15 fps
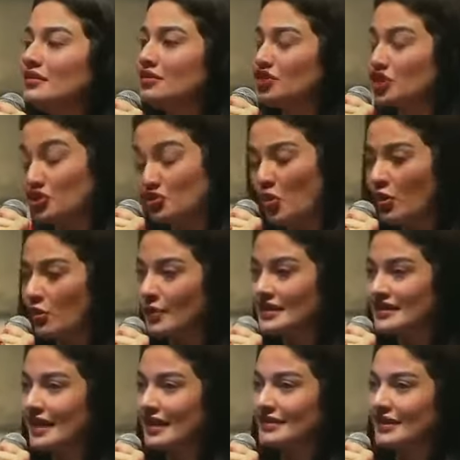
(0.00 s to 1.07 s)
She has
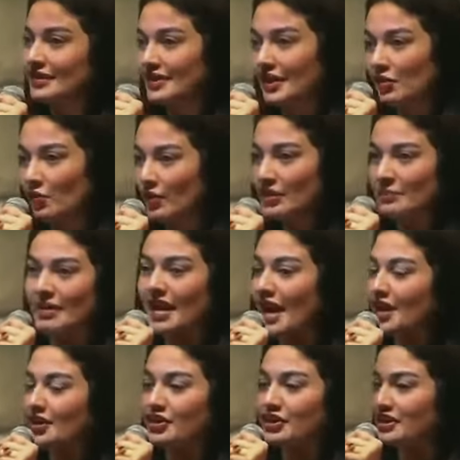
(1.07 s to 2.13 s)
always said that there will be
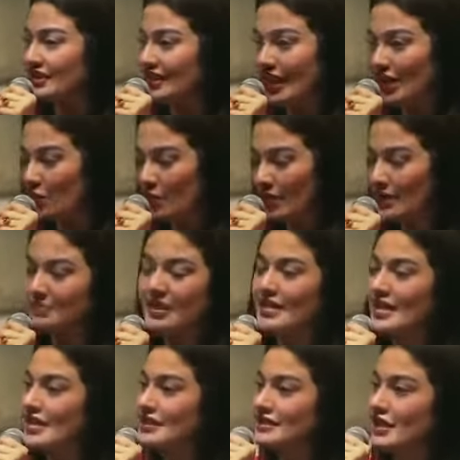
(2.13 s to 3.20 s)
haters, there will be
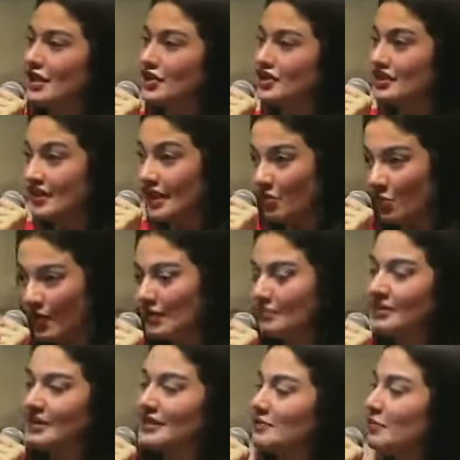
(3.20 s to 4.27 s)
naysayers, there will
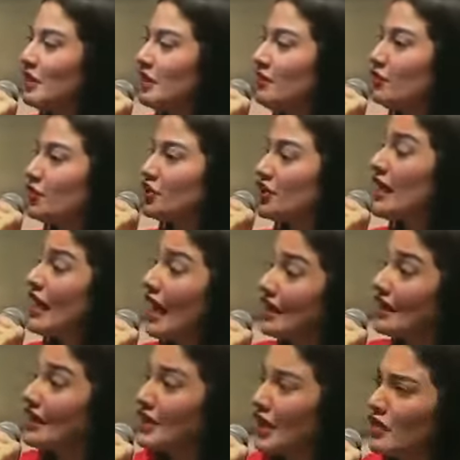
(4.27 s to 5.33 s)
be disbelievers,
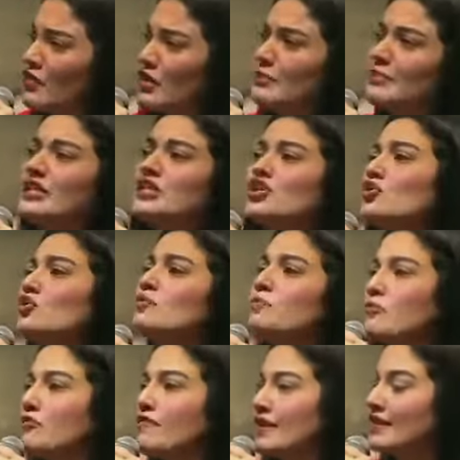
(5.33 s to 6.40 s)
and then there will be you
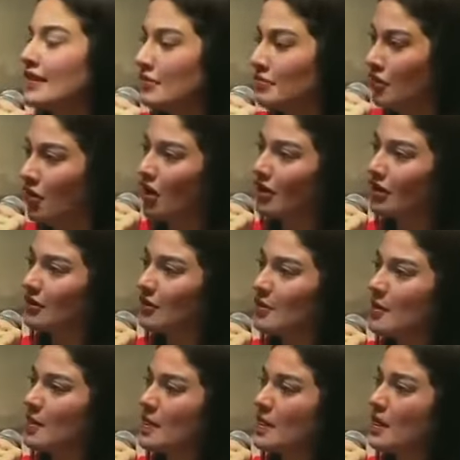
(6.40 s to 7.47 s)
proving them wrong.
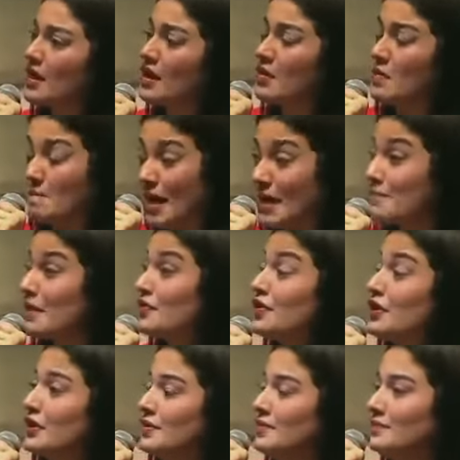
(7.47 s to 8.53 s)
My
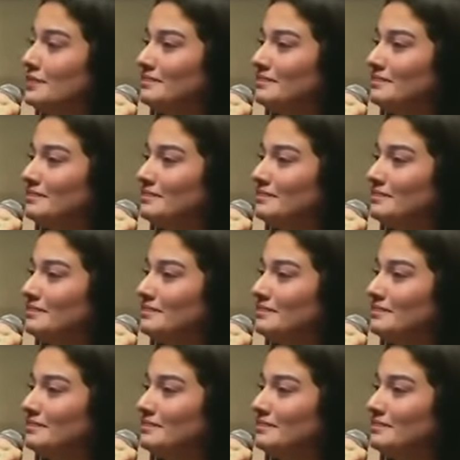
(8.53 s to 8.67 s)
mother.